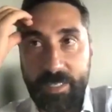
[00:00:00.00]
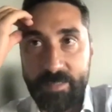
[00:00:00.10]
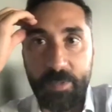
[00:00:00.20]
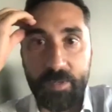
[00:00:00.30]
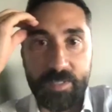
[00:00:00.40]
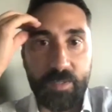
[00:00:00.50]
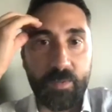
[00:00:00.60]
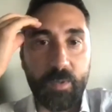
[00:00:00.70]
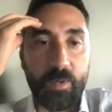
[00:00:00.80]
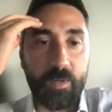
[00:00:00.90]
experience,
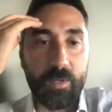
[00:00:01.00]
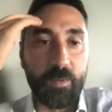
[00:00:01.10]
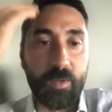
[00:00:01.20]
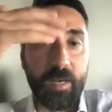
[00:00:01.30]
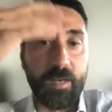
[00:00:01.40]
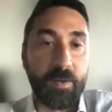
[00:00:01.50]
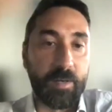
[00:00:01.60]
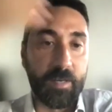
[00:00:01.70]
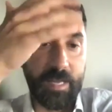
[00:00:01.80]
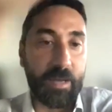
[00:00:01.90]
you can
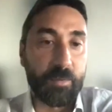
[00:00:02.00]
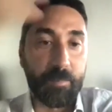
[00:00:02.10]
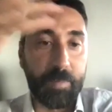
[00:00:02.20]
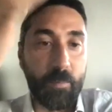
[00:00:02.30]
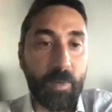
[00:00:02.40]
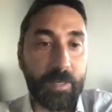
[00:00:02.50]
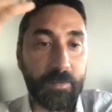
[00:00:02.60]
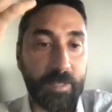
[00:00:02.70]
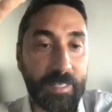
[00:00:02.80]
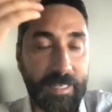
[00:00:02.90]
learn how to apply one
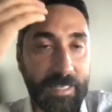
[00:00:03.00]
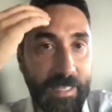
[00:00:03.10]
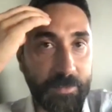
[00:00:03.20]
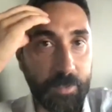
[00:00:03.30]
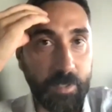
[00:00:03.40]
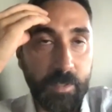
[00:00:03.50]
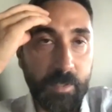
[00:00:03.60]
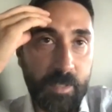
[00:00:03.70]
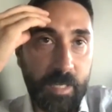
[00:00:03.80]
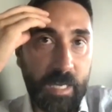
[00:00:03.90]
and another.
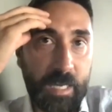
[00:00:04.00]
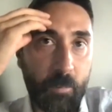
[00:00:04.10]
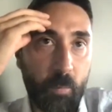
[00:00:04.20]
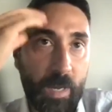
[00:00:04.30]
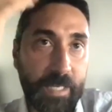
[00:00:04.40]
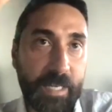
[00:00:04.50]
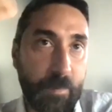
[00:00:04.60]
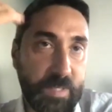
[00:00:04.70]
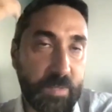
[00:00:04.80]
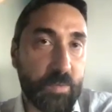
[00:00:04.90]
When it
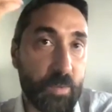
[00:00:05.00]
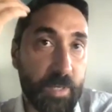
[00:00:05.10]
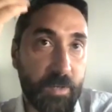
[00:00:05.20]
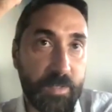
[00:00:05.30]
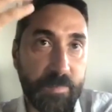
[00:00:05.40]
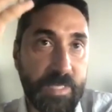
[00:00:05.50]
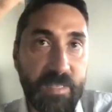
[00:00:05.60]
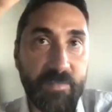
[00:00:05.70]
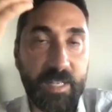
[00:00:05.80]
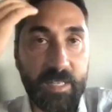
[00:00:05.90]
comes to TrueLayer
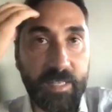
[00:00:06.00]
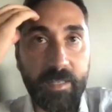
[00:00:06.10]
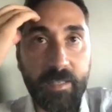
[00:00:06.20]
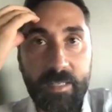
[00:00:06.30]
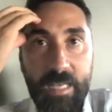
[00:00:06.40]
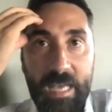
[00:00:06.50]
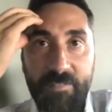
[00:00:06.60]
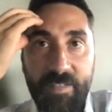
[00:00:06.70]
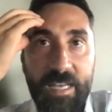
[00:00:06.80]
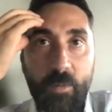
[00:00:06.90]
specifically, I
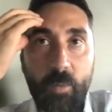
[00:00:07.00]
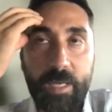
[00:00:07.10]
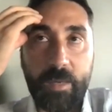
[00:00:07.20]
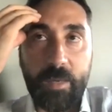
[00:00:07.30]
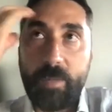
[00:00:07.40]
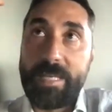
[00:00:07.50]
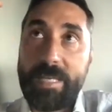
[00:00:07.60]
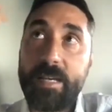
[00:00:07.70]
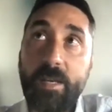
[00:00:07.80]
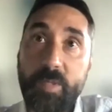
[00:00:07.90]
think we
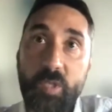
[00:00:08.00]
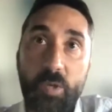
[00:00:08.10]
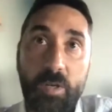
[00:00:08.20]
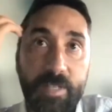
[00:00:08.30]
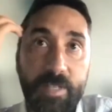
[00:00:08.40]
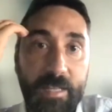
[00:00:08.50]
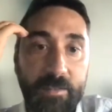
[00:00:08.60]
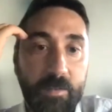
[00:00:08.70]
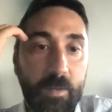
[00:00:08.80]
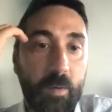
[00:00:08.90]
basically observed that
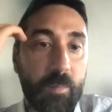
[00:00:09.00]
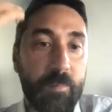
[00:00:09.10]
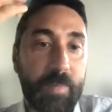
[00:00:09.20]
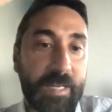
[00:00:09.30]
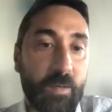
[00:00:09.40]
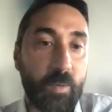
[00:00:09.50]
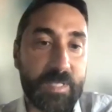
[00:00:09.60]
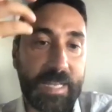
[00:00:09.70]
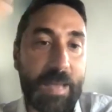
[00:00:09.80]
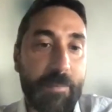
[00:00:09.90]
open banking was
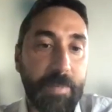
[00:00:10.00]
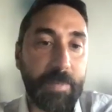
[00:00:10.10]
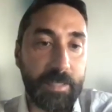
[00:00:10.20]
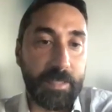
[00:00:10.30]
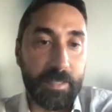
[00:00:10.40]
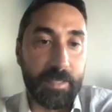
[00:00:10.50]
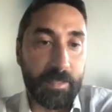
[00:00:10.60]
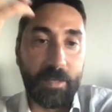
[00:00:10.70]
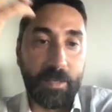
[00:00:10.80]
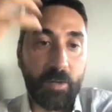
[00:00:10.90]
a capability
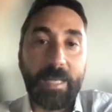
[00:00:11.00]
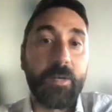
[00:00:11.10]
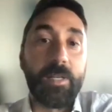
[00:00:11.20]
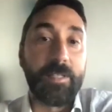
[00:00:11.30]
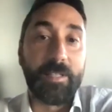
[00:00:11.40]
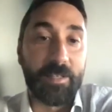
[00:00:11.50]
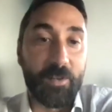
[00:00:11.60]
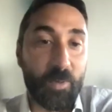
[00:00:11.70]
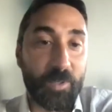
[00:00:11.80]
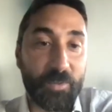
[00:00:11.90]
and nobody really didn't
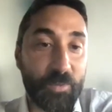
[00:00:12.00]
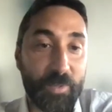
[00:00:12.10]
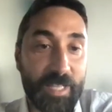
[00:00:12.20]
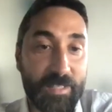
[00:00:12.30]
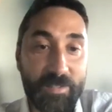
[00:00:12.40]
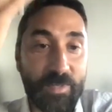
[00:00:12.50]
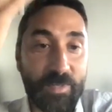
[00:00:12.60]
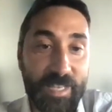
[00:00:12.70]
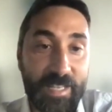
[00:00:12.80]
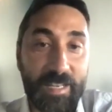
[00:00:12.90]
know what to do with that. So we
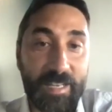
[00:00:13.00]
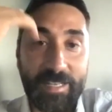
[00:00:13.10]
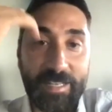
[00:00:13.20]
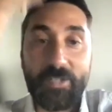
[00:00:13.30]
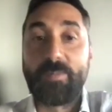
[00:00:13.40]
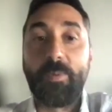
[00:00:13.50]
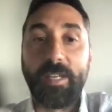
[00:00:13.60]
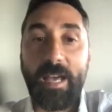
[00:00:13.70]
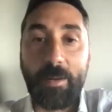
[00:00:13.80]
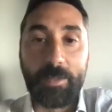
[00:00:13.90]
said, let's just put
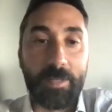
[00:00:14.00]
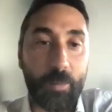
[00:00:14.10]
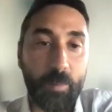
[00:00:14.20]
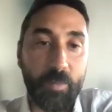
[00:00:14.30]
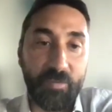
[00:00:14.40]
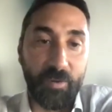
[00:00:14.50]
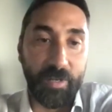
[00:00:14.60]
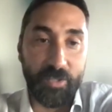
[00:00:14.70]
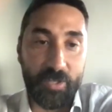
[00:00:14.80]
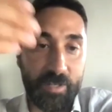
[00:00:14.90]
it out, let's remove
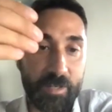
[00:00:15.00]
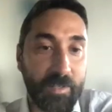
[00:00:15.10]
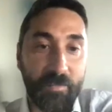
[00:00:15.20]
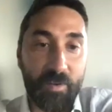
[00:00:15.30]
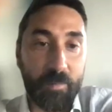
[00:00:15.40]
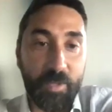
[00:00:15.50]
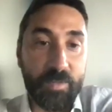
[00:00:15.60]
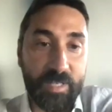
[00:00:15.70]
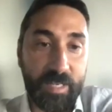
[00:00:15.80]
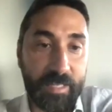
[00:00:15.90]
friction from
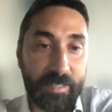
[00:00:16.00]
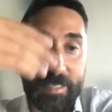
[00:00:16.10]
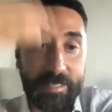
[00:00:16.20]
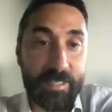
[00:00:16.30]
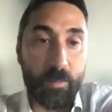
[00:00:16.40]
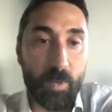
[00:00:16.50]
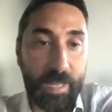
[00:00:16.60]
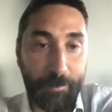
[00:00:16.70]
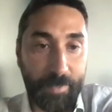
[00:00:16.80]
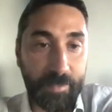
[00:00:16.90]
using it and let's see what
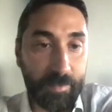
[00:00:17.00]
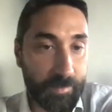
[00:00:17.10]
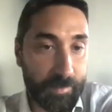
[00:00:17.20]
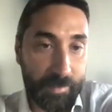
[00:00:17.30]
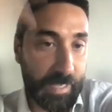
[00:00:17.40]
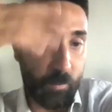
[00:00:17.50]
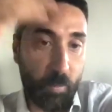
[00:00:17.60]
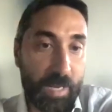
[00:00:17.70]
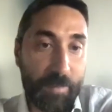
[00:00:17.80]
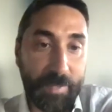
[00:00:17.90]
happened. And
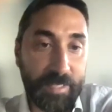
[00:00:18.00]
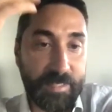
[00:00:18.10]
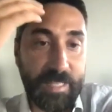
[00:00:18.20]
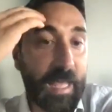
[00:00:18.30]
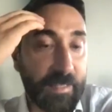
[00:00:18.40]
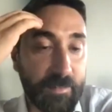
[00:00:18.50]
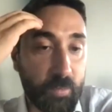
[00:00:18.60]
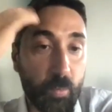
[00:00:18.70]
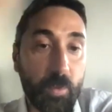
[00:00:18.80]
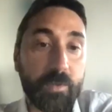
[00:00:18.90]
what happened is that
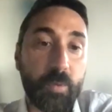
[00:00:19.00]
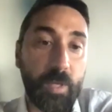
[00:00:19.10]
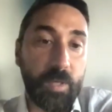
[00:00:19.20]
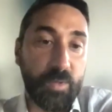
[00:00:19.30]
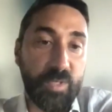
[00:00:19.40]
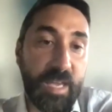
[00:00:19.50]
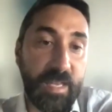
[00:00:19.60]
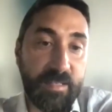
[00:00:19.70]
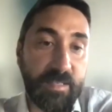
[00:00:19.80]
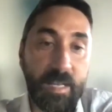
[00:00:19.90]
two or three use cases